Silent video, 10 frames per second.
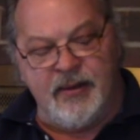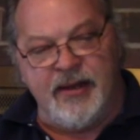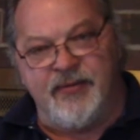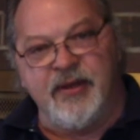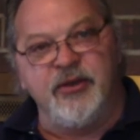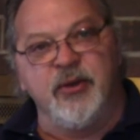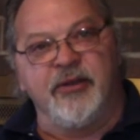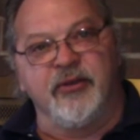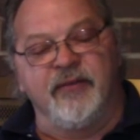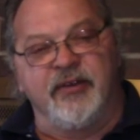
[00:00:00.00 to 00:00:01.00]
I think you
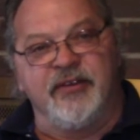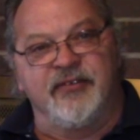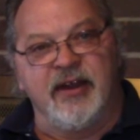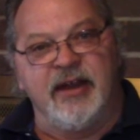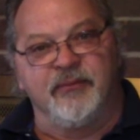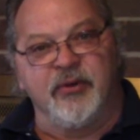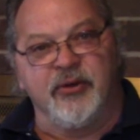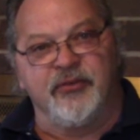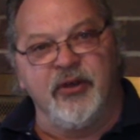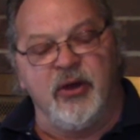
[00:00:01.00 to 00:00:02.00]
guys are going to have to decide that for
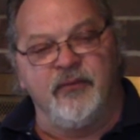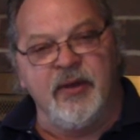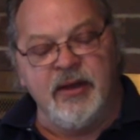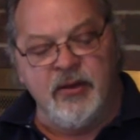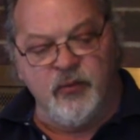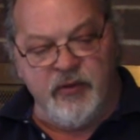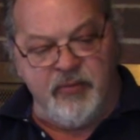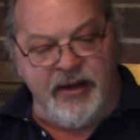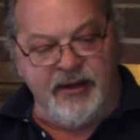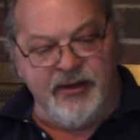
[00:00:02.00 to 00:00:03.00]
yourself. We've
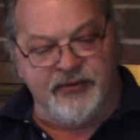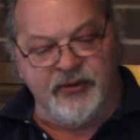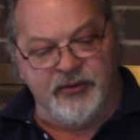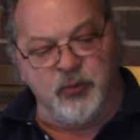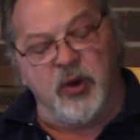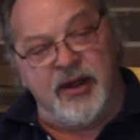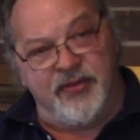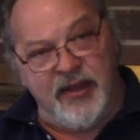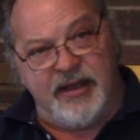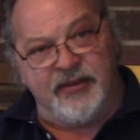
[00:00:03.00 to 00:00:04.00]
been in instances where I
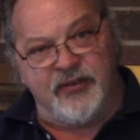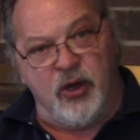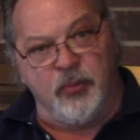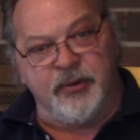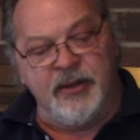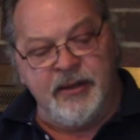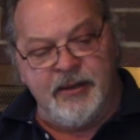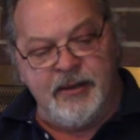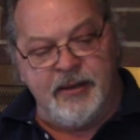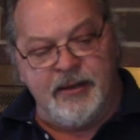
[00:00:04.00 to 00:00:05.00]
think it's helped,
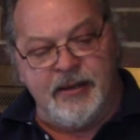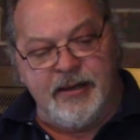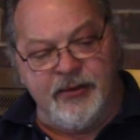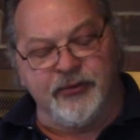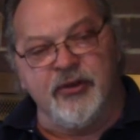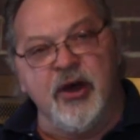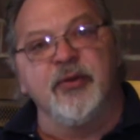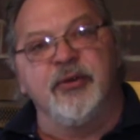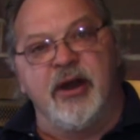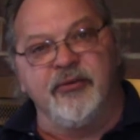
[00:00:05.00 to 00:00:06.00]
and there's
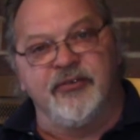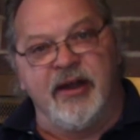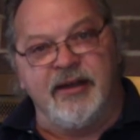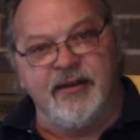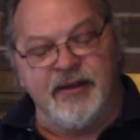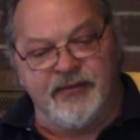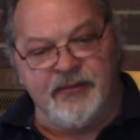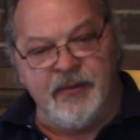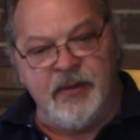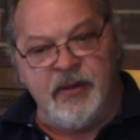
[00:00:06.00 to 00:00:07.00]
another downside to
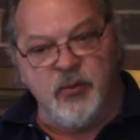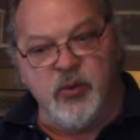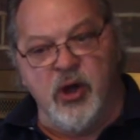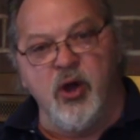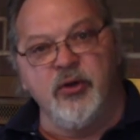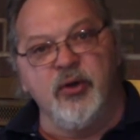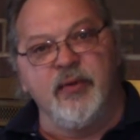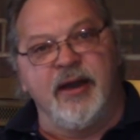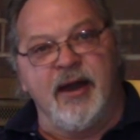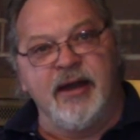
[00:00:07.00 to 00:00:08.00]
this. We all
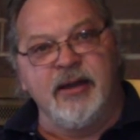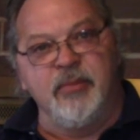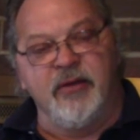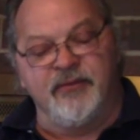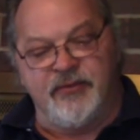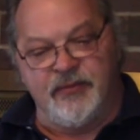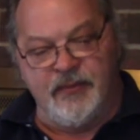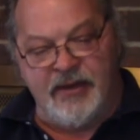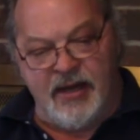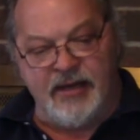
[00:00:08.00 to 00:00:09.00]
know that high
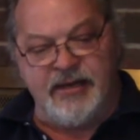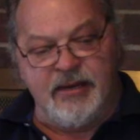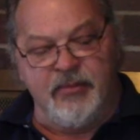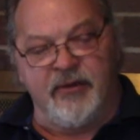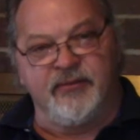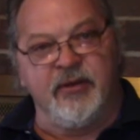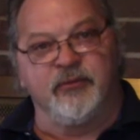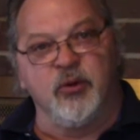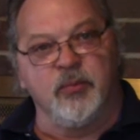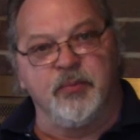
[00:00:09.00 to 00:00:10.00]
EMFs
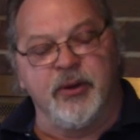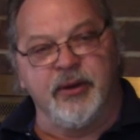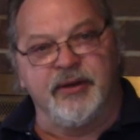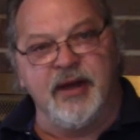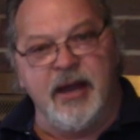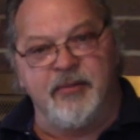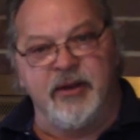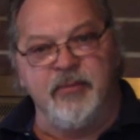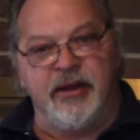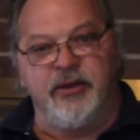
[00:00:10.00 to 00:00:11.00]
after a period of time
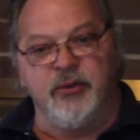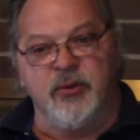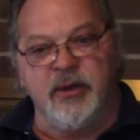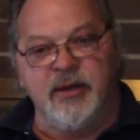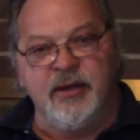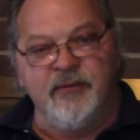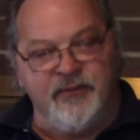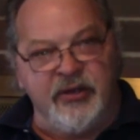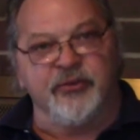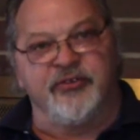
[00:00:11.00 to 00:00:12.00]
can make you
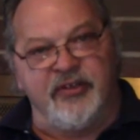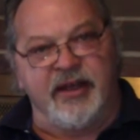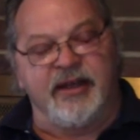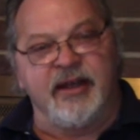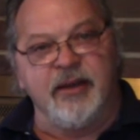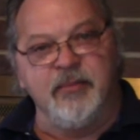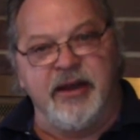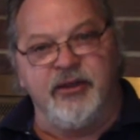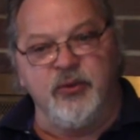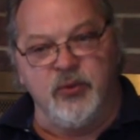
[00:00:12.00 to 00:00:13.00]
feel sick. It can
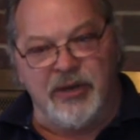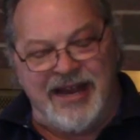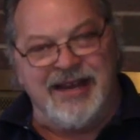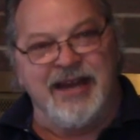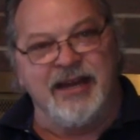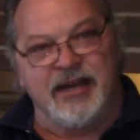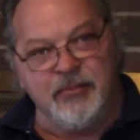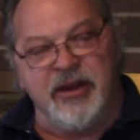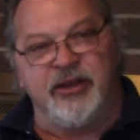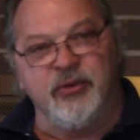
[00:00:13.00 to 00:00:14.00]
make you lightheaded. It
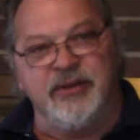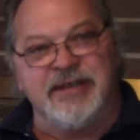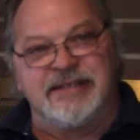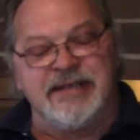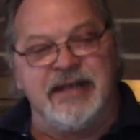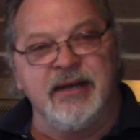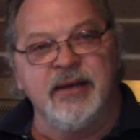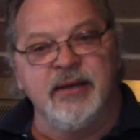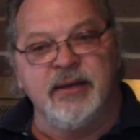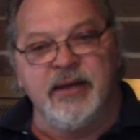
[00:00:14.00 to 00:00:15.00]
can make you dizzy.
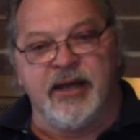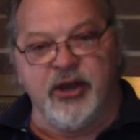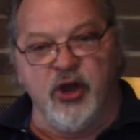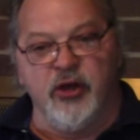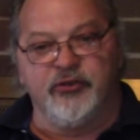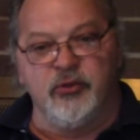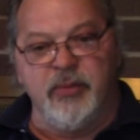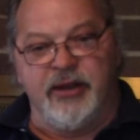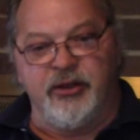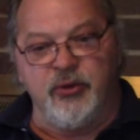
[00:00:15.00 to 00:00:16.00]
It can also
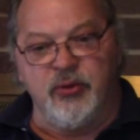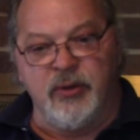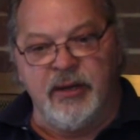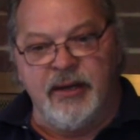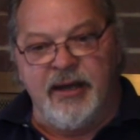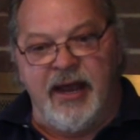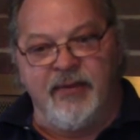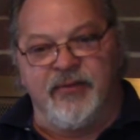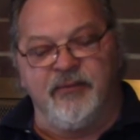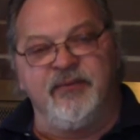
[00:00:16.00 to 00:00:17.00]
make you
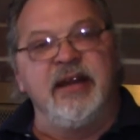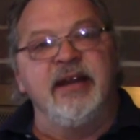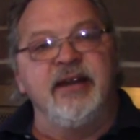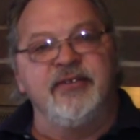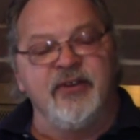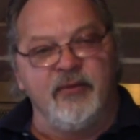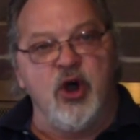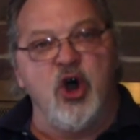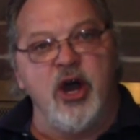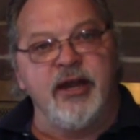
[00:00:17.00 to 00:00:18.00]
have the feelings of a
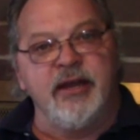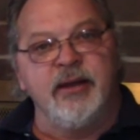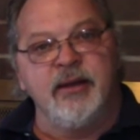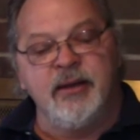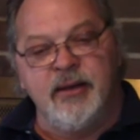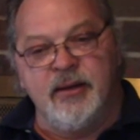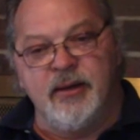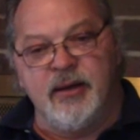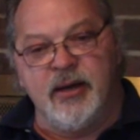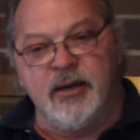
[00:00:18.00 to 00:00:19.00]
haunting,
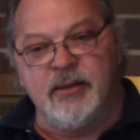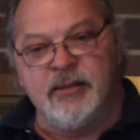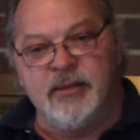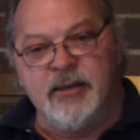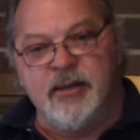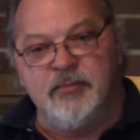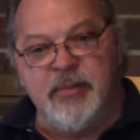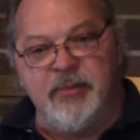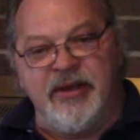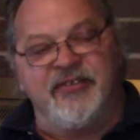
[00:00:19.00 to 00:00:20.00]

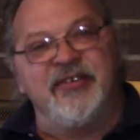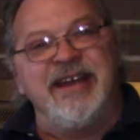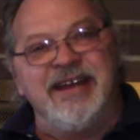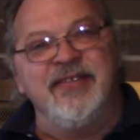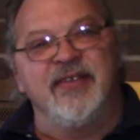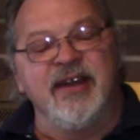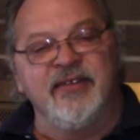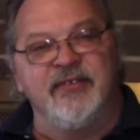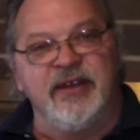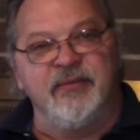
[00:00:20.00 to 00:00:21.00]
maybe seeing
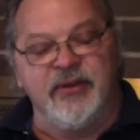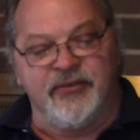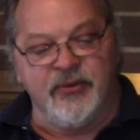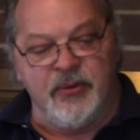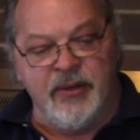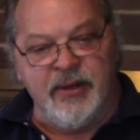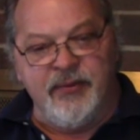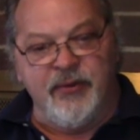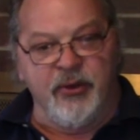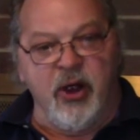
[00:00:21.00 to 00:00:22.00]
things even. So
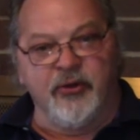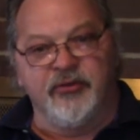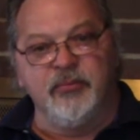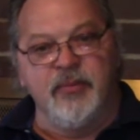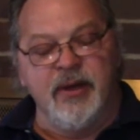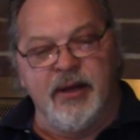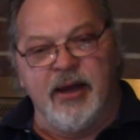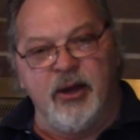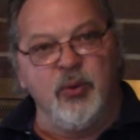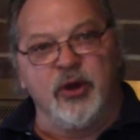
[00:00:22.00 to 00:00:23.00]
there are some, I
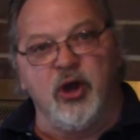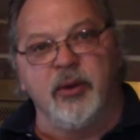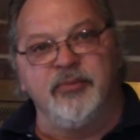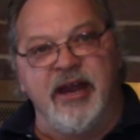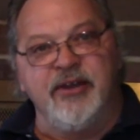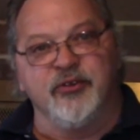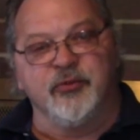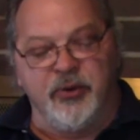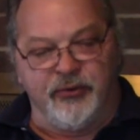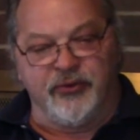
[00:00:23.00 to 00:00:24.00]
don't want to call them
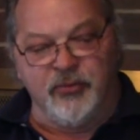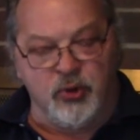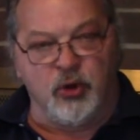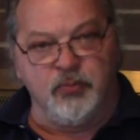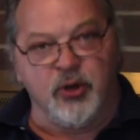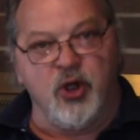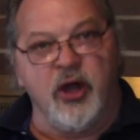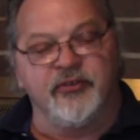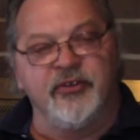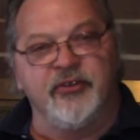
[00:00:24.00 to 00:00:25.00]
dangers, but there's some
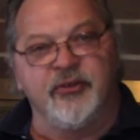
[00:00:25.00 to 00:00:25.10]
precautions